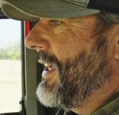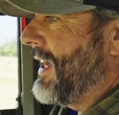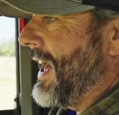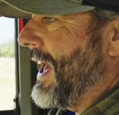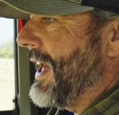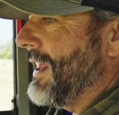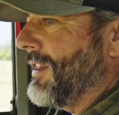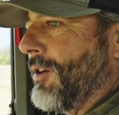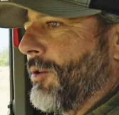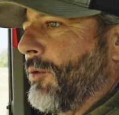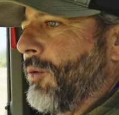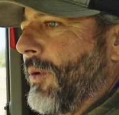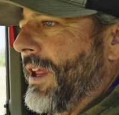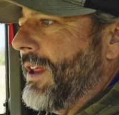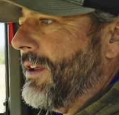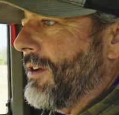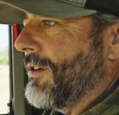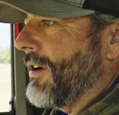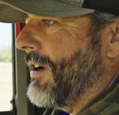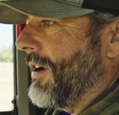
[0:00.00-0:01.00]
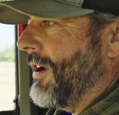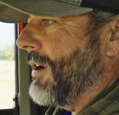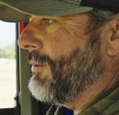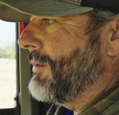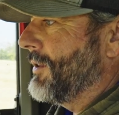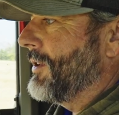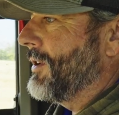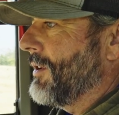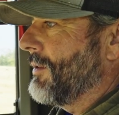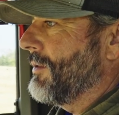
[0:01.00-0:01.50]
and the wheat crop
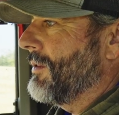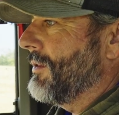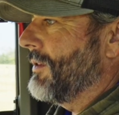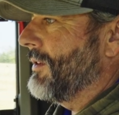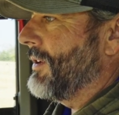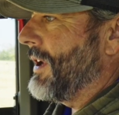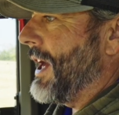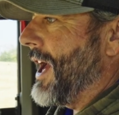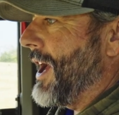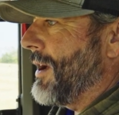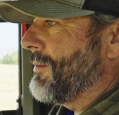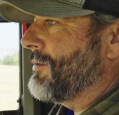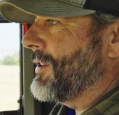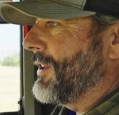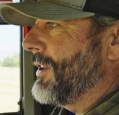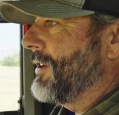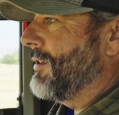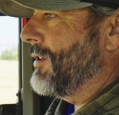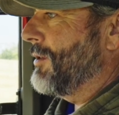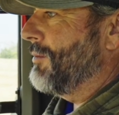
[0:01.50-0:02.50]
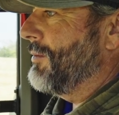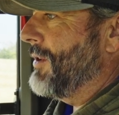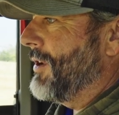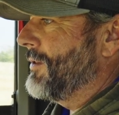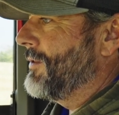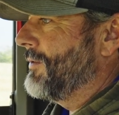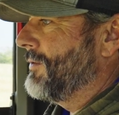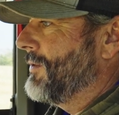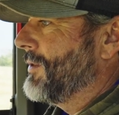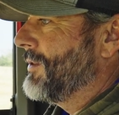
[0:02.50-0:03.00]
looked absolutely
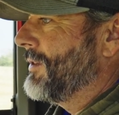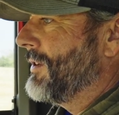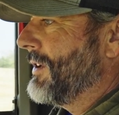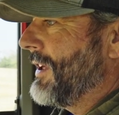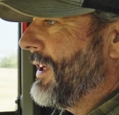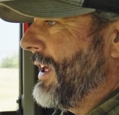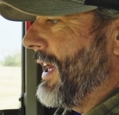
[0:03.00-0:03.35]
beautiful.